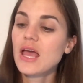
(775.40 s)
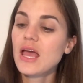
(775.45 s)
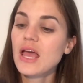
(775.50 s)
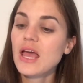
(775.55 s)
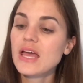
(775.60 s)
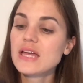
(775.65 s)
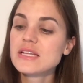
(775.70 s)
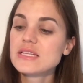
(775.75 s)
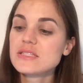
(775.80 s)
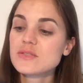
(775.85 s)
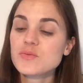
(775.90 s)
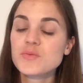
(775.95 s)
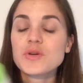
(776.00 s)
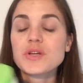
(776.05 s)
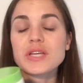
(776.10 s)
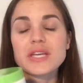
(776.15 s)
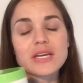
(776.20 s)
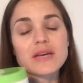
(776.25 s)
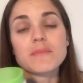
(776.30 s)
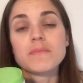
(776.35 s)
and it's
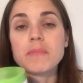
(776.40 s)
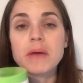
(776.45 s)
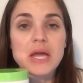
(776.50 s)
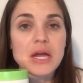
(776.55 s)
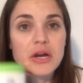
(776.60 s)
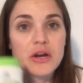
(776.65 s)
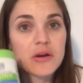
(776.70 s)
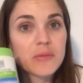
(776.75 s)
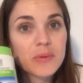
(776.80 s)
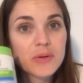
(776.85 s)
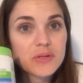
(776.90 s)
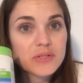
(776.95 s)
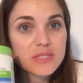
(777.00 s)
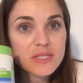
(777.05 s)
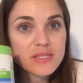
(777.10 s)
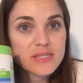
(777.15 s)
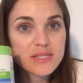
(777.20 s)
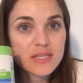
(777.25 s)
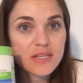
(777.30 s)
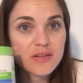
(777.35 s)
really comparable to
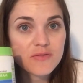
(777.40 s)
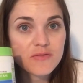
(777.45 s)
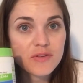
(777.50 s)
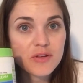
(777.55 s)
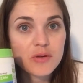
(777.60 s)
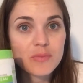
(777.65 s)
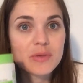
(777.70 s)
Cetaphil.